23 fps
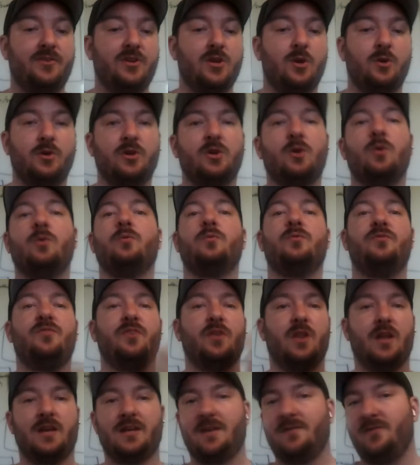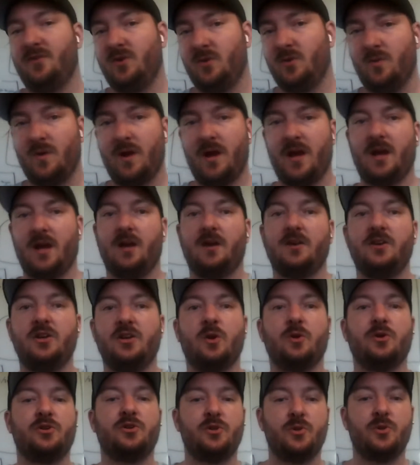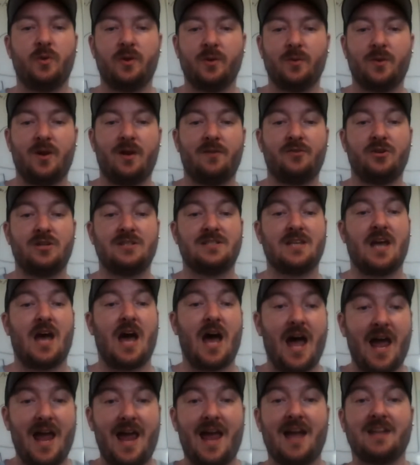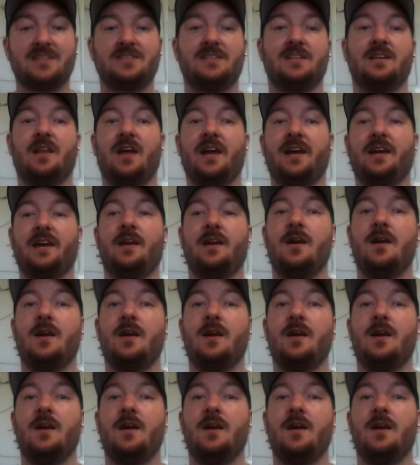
you don't feel like giving away your tutoring or whatever, is I actually like